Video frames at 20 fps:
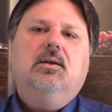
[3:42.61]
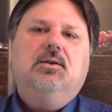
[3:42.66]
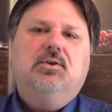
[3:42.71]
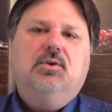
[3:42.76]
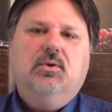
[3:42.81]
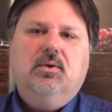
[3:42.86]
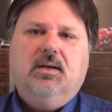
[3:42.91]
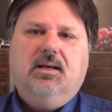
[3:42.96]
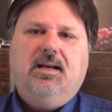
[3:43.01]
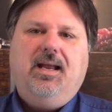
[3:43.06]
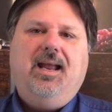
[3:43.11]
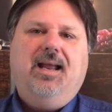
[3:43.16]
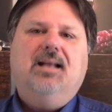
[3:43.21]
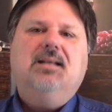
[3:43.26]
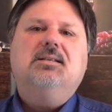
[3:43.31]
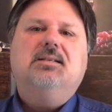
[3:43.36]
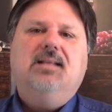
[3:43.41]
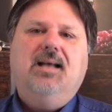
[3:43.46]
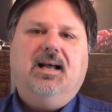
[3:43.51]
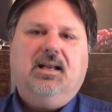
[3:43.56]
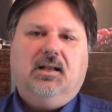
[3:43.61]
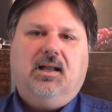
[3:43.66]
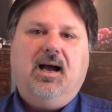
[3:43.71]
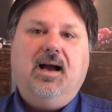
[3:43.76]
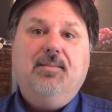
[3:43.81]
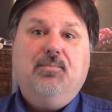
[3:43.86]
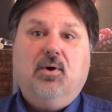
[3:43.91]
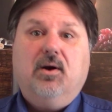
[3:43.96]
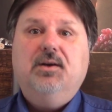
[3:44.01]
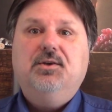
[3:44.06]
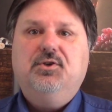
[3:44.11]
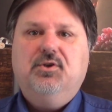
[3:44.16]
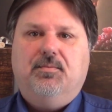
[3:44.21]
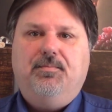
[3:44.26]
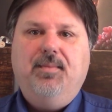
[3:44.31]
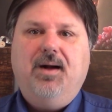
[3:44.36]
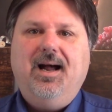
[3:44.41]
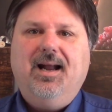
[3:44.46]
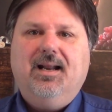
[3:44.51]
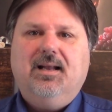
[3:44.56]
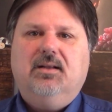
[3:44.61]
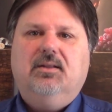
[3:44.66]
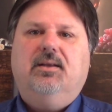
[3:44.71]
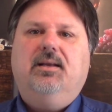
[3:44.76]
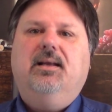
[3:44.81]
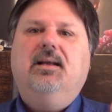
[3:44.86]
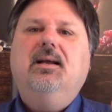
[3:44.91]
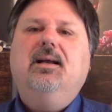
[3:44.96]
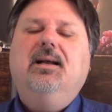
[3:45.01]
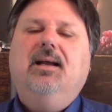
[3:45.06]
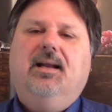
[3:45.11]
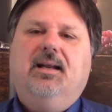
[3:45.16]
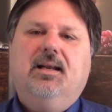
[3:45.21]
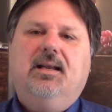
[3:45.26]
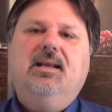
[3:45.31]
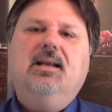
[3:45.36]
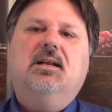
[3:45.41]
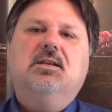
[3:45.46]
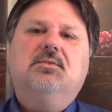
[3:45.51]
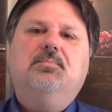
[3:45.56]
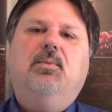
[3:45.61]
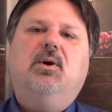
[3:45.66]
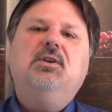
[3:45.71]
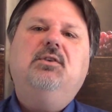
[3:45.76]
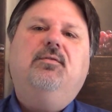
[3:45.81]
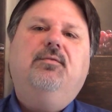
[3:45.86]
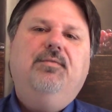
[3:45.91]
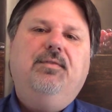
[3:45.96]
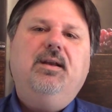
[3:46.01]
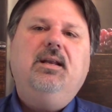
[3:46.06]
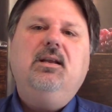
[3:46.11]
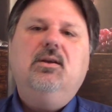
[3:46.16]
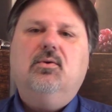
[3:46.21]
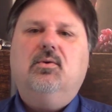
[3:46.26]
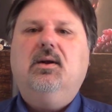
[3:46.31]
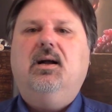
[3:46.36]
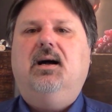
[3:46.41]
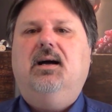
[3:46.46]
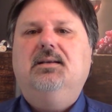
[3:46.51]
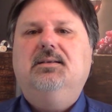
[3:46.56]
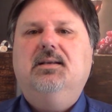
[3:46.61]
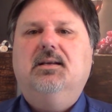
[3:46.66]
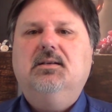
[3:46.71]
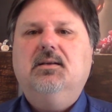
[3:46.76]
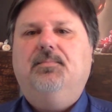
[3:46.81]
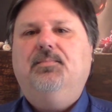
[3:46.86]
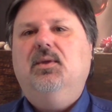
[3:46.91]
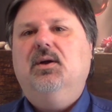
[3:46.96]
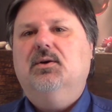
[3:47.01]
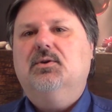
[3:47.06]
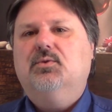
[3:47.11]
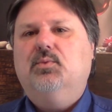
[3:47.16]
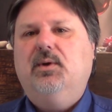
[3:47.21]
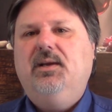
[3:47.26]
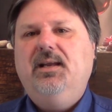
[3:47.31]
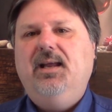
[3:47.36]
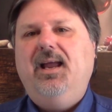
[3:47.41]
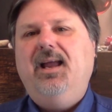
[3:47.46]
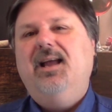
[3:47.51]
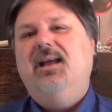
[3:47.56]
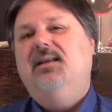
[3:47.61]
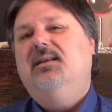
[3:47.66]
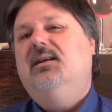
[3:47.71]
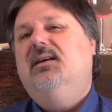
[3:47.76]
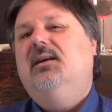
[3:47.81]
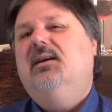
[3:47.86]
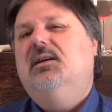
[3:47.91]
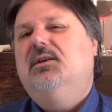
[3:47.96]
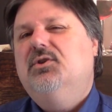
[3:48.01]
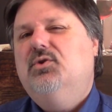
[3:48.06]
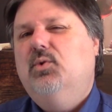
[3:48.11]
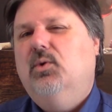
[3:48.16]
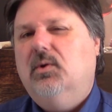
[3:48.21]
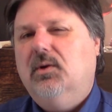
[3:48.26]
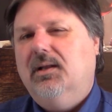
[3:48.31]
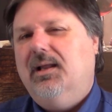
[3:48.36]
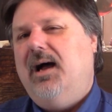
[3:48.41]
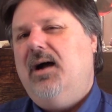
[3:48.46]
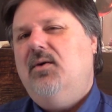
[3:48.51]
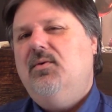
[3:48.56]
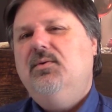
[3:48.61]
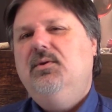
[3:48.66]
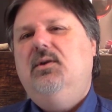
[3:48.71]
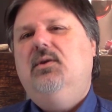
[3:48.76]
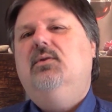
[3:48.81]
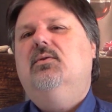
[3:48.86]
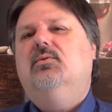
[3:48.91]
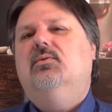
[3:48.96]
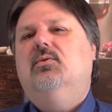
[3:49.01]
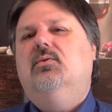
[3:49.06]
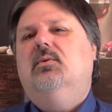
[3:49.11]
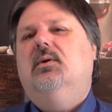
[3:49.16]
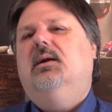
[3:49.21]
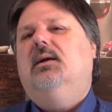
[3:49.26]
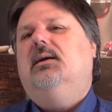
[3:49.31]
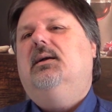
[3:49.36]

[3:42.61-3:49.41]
to enhance that library dramatically and to get as much video content up there as we can to allow you